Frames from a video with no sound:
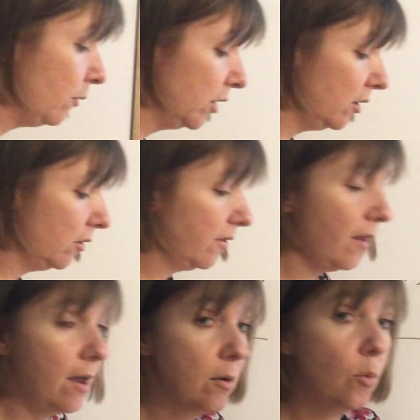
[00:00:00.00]
want you to
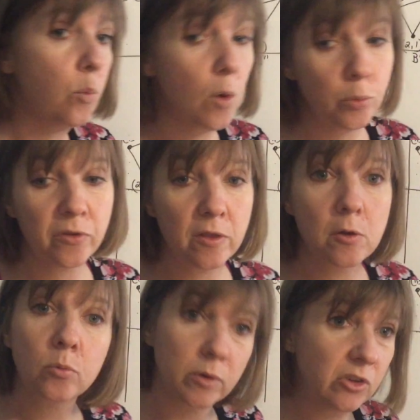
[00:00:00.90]
say, what was the
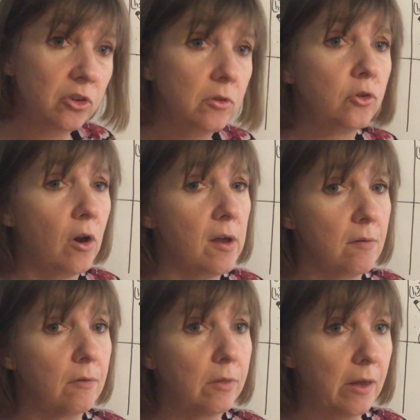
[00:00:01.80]
original
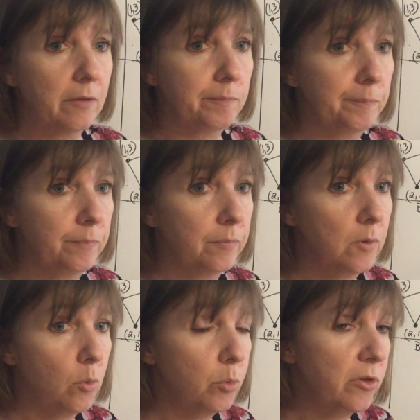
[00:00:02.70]
triangle then?
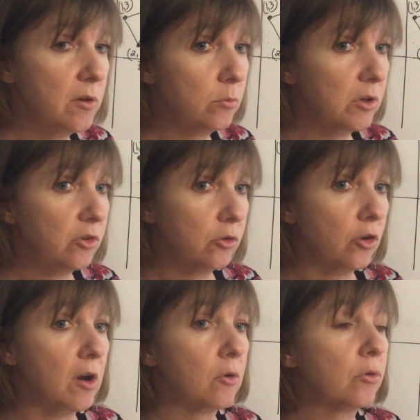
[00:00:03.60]
What was the original
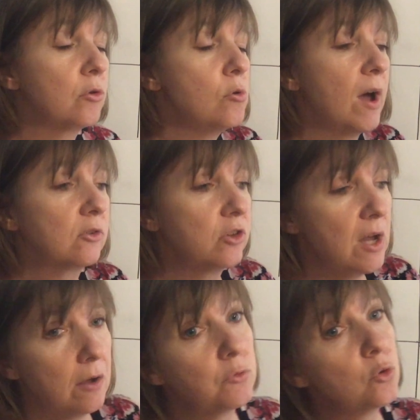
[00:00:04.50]
triangle? So you actually
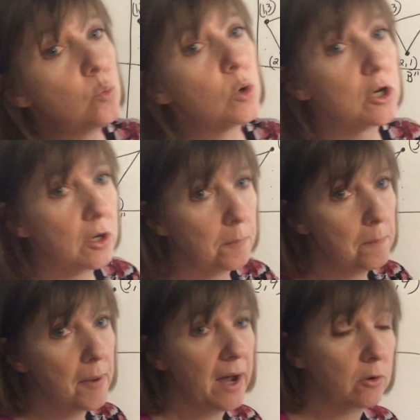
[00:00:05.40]
have to work
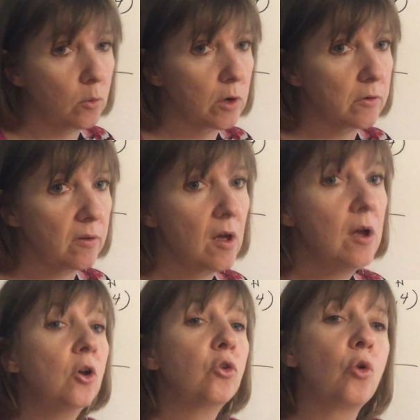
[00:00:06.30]
backwards.
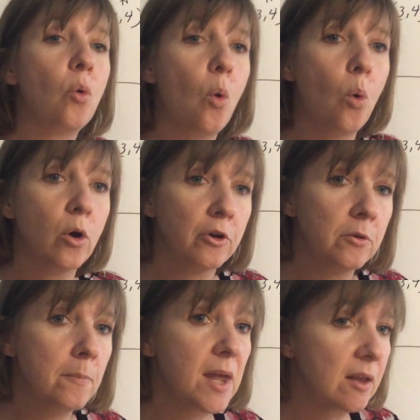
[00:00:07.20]
So order
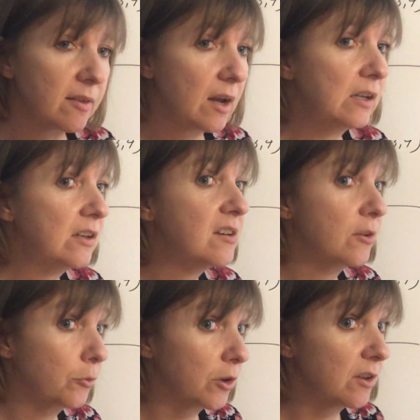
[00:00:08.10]
makes a
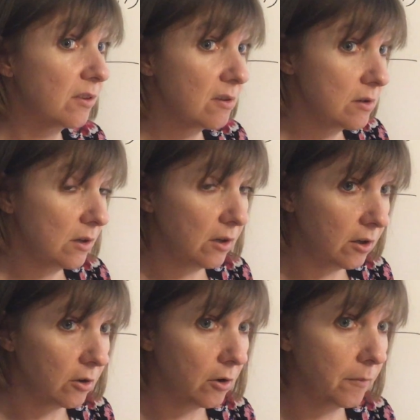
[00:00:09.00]
difference
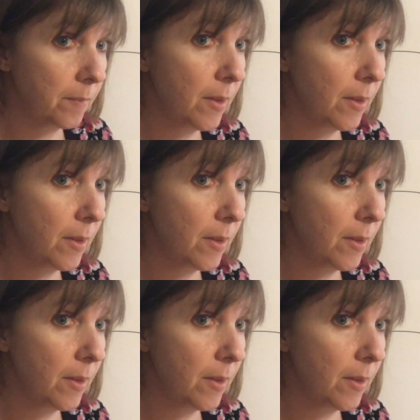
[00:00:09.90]
here.